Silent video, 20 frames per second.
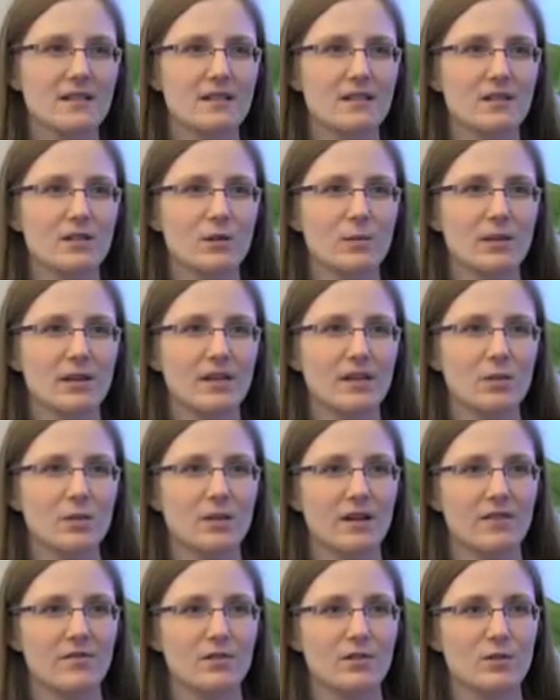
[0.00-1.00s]
that took place
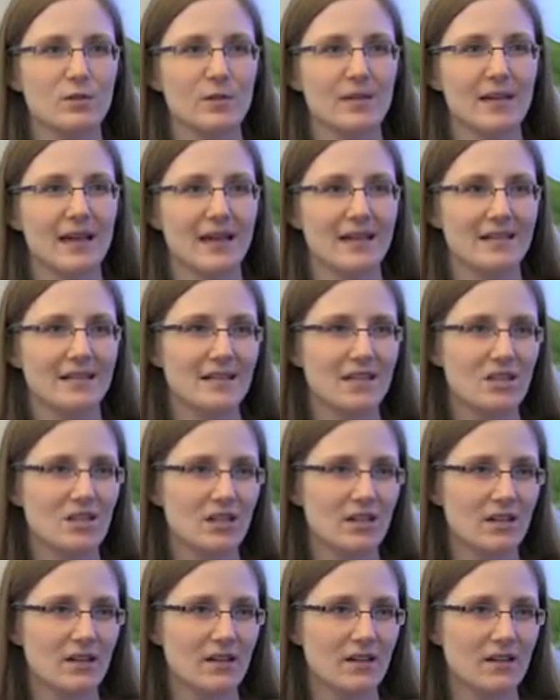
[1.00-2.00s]
when I first began
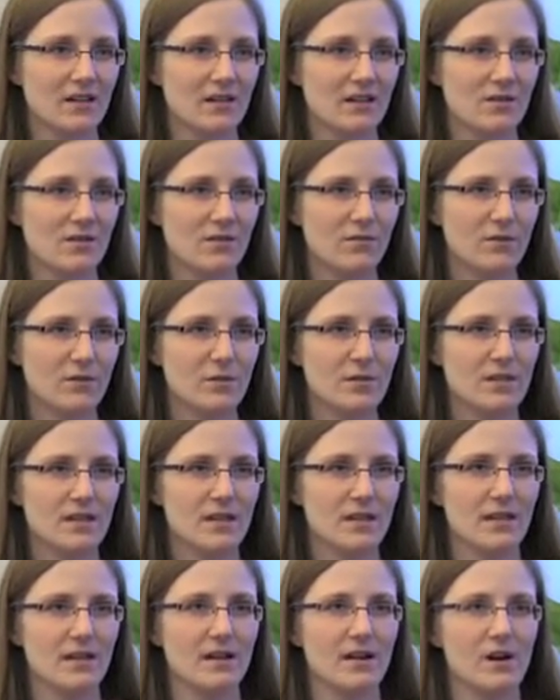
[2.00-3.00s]
teaching in
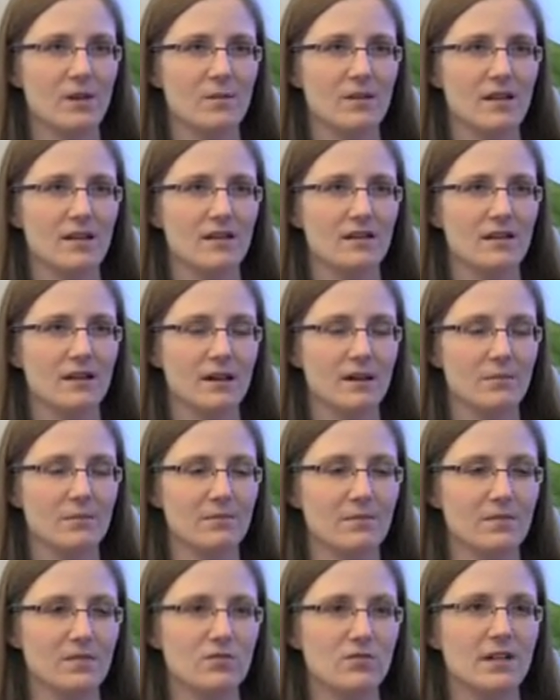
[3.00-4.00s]
university that got me,
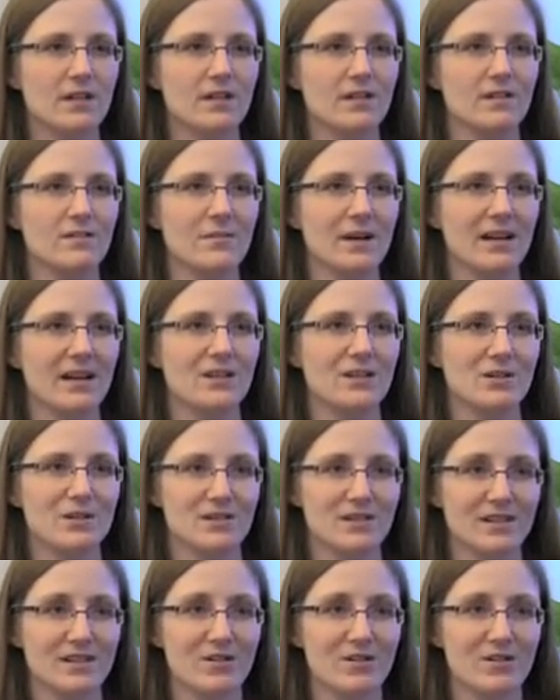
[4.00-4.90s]
triggered my interest in